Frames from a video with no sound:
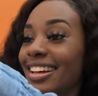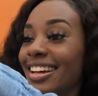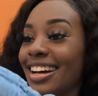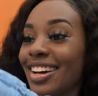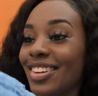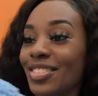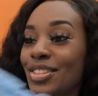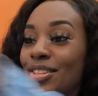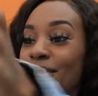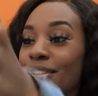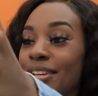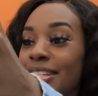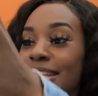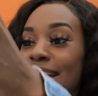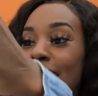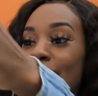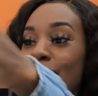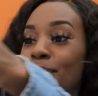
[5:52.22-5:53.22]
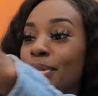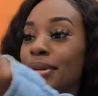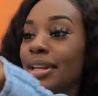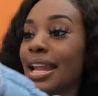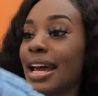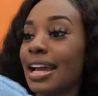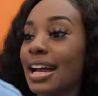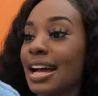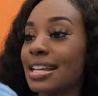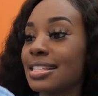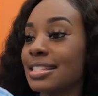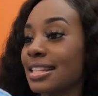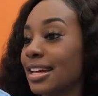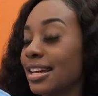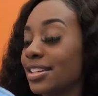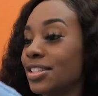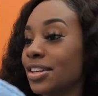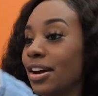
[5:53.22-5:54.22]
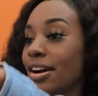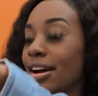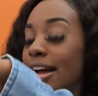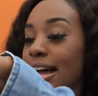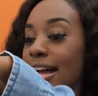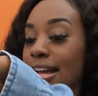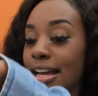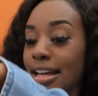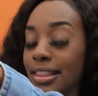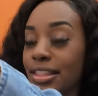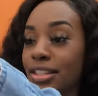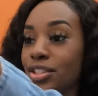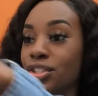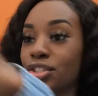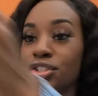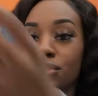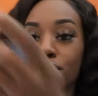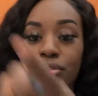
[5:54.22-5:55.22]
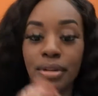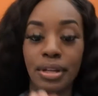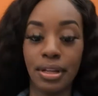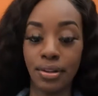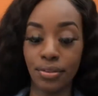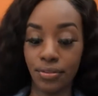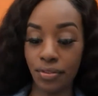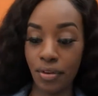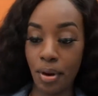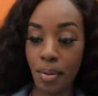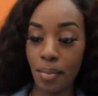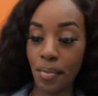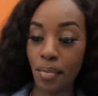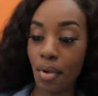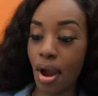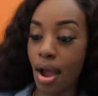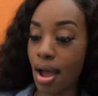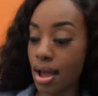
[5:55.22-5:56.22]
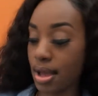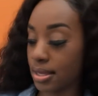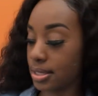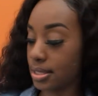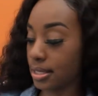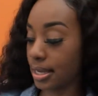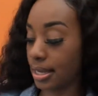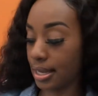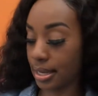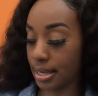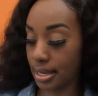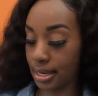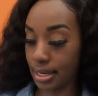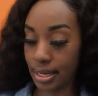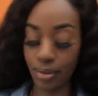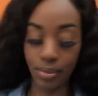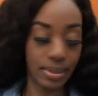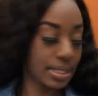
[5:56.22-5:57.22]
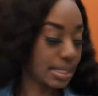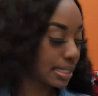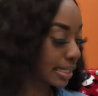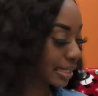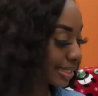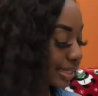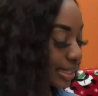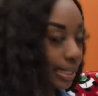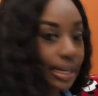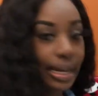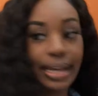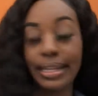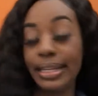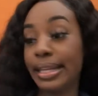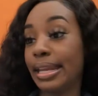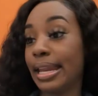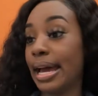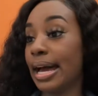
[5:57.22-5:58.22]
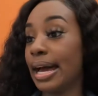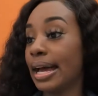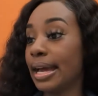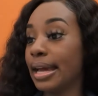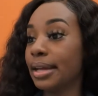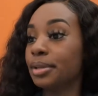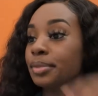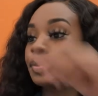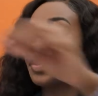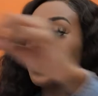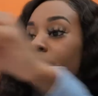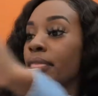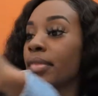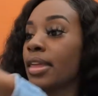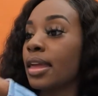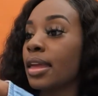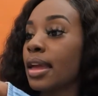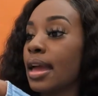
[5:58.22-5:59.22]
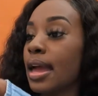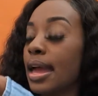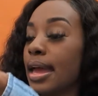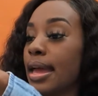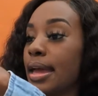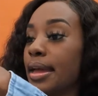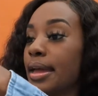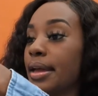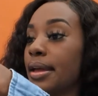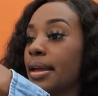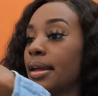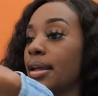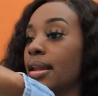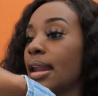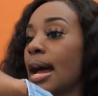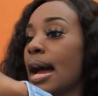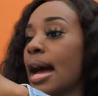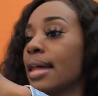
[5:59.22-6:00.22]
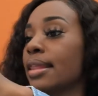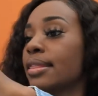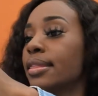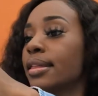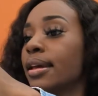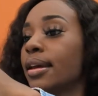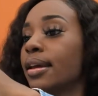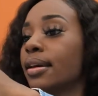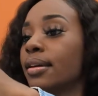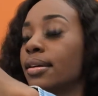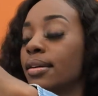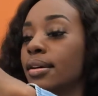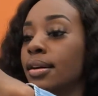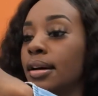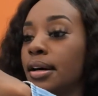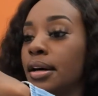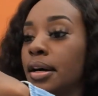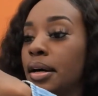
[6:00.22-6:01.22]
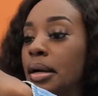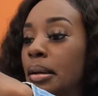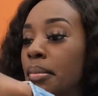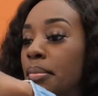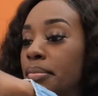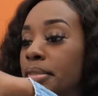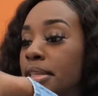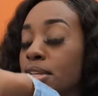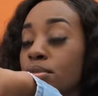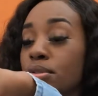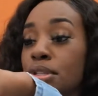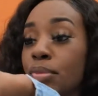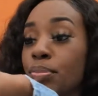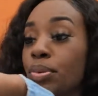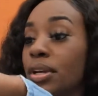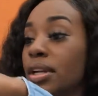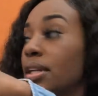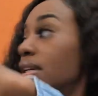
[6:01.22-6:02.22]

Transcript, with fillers: I'm so excited. But like I said, y'all, I got this tree from Ross and it was $16.99 and I think um, this was a pretty